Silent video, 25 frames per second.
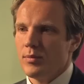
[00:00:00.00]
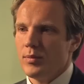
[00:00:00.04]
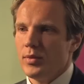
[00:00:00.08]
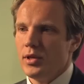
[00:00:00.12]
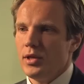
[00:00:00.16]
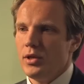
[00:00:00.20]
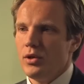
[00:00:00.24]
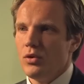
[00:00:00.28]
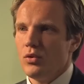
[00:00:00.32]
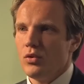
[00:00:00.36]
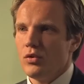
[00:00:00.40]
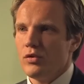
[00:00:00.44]
are
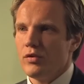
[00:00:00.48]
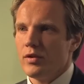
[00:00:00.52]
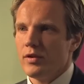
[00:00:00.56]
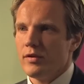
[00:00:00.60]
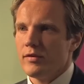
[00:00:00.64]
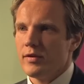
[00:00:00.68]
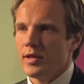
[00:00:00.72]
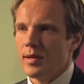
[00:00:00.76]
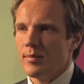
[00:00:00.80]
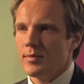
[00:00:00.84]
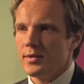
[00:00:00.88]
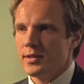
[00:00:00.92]
being used in
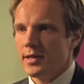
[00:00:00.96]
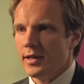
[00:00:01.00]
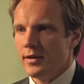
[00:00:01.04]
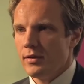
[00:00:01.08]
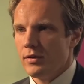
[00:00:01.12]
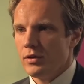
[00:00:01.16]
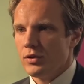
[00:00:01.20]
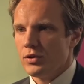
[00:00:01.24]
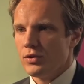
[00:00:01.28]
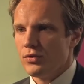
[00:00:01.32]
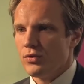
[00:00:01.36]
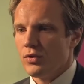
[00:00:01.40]
some
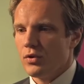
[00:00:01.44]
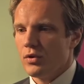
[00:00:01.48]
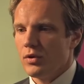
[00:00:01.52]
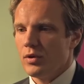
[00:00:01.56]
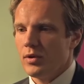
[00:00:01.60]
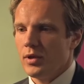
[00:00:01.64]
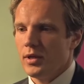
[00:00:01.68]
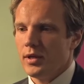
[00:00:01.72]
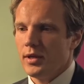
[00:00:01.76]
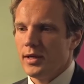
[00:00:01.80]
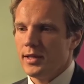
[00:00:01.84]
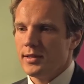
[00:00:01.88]
centers
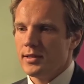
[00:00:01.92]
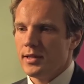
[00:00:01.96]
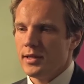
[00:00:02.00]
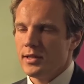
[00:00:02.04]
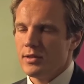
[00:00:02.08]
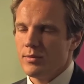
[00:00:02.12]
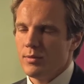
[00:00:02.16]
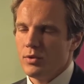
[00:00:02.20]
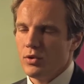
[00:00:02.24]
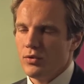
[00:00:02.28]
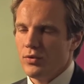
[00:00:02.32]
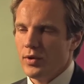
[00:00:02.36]
for
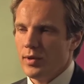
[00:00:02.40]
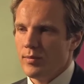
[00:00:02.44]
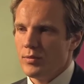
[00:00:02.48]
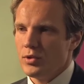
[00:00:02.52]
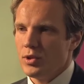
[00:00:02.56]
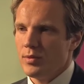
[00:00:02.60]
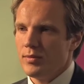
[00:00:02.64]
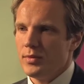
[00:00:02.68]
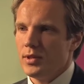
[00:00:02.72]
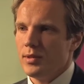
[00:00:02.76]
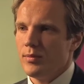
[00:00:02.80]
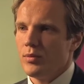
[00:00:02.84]
assessment of
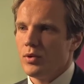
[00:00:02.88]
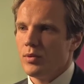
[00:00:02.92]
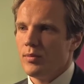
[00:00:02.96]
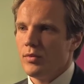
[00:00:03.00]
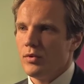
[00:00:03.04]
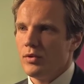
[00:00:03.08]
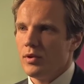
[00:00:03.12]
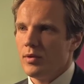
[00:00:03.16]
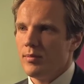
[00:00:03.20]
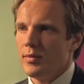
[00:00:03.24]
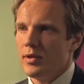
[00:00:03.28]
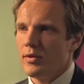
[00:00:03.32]
MGMT
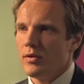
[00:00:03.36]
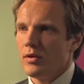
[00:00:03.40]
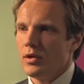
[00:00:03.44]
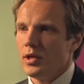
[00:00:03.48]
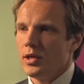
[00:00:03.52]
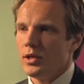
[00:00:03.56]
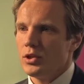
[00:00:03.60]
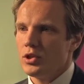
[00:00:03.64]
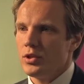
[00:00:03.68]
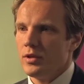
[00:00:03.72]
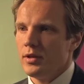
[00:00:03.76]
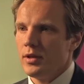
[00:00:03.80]
promoter
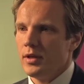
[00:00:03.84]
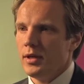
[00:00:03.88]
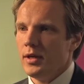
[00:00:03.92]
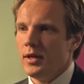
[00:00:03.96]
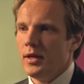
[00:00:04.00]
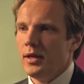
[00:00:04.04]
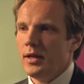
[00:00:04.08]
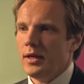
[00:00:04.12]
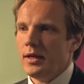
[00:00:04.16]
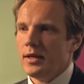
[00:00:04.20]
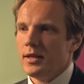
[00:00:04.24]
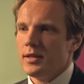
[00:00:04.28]
methylation
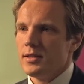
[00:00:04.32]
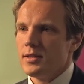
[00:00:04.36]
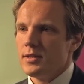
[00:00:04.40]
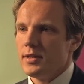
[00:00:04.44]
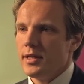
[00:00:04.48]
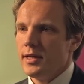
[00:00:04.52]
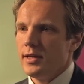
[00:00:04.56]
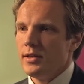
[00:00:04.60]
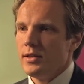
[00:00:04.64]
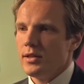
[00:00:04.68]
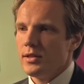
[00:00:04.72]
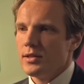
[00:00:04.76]

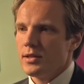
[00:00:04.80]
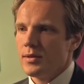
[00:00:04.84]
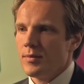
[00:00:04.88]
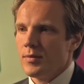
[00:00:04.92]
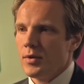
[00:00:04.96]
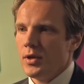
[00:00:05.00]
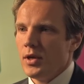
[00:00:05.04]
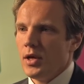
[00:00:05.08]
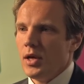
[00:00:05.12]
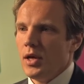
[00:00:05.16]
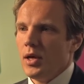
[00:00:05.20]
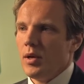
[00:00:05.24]
status.
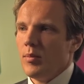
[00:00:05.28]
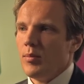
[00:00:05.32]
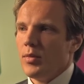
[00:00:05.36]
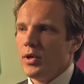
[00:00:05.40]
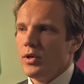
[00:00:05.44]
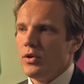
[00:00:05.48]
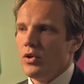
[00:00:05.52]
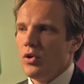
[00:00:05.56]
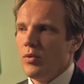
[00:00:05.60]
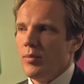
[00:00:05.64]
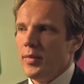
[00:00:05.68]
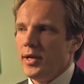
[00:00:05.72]

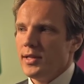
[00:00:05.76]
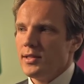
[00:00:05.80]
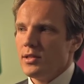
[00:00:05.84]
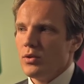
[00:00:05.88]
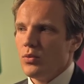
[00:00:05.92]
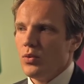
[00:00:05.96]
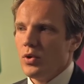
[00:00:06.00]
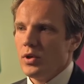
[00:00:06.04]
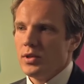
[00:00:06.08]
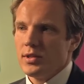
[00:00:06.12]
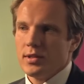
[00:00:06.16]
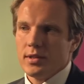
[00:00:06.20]
But no
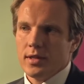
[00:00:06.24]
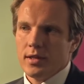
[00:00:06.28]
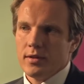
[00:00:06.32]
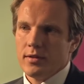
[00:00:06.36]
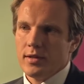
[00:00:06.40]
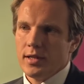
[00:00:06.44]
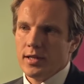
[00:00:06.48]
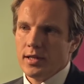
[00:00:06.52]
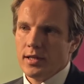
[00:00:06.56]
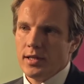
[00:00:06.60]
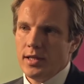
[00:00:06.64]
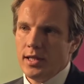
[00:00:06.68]
matter what
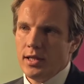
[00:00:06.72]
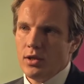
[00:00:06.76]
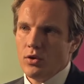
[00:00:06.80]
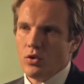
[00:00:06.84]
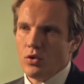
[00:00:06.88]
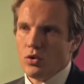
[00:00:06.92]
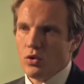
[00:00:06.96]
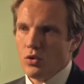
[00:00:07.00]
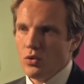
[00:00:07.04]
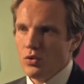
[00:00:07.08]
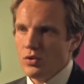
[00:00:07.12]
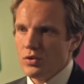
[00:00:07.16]
technique
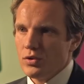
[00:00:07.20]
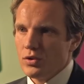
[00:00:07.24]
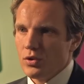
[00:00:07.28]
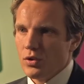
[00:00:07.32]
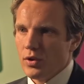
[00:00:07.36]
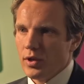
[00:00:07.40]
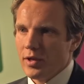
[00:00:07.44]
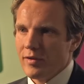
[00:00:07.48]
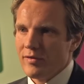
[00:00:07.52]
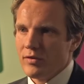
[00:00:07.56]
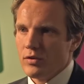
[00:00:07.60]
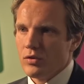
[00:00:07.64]
you use,
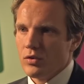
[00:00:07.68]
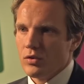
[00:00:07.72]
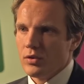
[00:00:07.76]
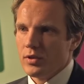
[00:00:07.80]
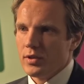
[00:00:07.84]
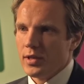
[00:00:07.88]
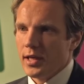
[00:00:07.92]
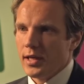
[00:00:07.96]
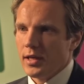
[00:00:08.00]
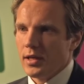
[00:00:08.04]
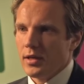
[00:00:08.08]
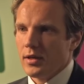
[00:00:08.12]
you have to
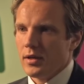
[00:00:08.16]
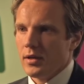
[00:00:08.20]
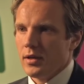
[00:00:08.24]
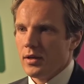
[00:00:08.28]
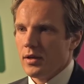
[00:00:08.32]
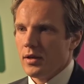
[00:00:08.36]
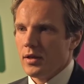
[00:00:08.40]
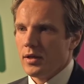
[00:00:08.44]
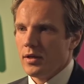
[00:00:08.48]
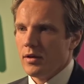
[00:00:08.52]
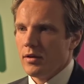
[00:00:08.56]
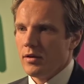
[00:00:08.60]
take
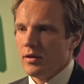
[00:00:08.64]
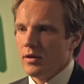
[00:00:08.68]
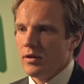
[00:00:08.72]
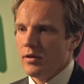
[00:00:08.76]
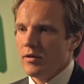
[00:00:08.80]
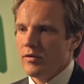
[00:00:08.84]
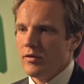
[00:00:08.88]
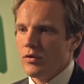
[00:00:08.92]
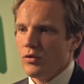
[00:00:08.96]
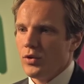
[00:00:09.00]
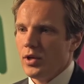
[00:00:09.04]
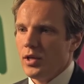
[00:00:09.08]

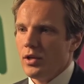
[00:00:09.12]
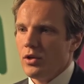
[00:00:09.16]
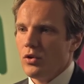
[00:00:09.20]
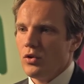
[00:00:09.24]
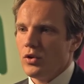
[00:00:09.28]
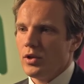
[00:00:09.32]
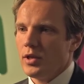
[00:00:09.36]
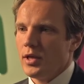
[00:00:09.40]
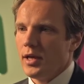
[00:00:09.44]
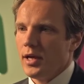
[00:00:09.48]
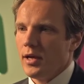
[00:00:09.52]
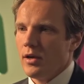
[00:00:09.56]
really
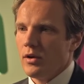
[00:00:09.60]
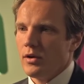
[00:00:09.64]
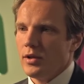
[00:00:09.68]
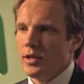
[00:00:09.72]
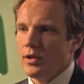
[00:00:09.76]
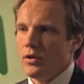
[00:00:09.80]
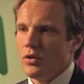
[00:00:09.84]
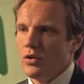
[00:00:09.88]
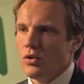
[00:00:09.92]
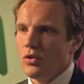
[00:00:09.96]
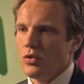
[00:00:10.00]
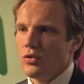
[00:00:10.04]
good care
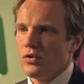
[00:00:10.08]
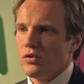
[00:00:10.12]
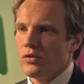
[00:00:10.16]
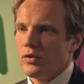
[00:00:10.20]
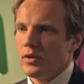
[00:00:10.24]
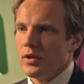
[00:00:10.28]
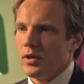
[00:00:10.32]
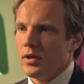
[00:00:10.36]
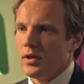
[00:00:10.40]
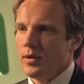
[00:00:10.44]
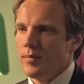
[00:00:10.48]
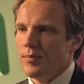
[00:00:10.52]
that you
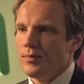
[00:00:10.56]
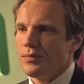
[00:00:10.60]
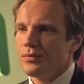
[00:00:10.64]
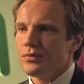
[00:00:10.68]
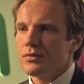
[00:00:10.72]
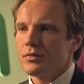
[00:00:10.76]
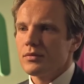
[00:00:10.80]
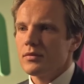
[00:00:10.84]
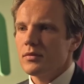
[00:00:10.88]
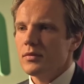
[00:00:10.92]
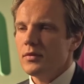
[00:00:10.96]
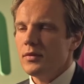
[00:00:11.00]
use
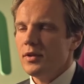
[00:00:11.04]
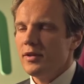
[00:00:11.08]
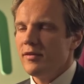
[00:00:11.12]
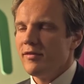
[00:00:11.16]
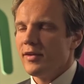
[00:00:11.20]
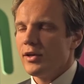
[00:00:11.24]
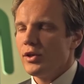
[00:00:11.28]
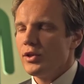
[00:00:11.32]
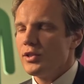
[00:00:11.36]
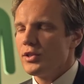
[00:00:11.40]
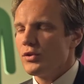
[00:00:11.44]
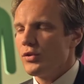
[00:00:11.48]

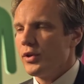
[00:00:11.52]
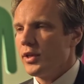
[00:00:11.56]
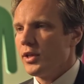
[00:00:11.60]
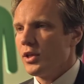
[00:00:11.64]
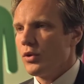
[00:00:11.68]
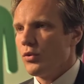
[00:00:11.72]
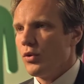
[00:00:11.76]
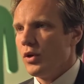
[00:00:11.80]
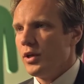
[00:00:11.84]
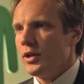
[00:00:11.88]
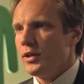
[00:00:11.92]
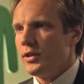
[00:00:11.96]
very
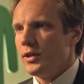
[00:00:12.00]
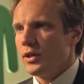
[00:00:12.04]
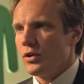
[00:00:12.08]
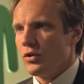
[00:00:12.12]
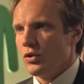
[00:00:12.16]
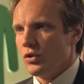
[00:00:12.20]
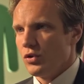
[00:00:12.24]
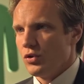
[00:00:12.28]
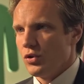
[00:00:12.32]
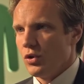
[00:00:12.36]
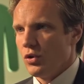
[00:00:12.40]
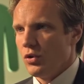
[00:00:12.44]
strict quality
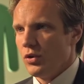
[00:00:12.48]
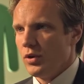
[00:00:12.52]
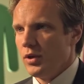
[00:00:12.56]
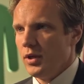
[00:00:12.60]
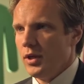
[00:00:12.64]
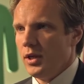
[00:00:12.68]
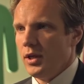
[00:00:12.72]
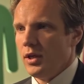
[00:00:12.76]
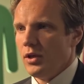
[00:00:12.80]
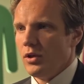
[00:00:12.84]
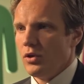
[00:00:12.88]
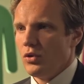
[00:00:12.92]
control
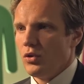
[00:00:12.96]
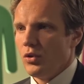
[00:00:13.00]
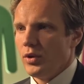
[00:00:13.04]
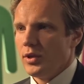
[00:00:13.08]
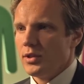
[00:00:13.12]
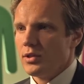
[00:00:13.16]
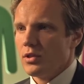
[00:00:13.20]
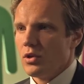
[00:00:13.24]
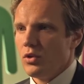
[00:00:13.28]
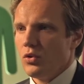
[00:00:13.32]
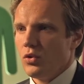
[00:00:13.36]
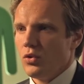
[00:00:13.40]
to
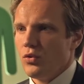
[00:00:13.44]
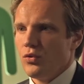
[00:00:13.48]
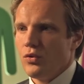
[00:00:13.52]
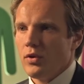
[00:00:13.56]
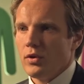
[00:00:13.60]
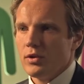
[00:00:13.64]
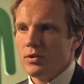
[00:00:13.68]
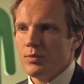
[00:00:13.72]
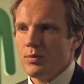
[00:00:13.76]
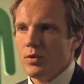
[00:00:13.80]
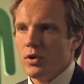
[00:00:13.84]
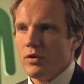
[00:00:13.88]
exclude
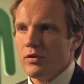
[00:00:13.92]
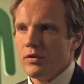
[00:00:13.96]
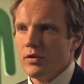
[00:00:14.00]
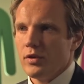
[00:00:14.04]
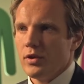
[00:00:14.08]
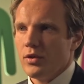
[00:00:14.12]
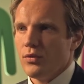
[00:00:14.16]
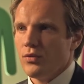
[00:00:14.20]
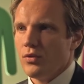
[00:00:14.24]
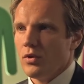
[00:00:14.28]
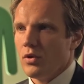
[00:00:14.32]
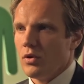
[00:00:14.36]
false
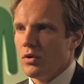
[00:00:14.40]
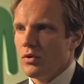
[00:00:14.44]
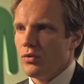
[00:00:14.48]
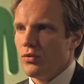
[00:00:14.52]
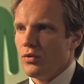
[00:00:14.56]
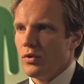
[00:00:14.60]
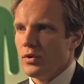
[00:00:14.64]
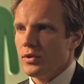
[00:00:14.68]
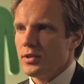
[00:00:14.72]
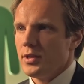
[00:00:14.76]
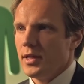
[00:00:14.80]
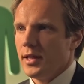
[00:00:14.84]
positive or
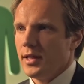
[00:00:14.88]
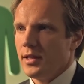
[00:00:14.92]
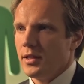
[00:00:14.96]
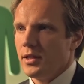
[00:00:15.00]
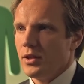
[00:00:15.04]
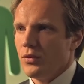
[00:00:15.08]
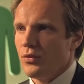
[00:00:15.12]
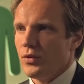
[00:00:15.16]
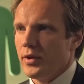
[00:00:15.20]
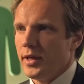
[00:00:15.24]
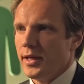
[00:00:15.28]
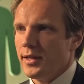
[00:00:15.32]
false negative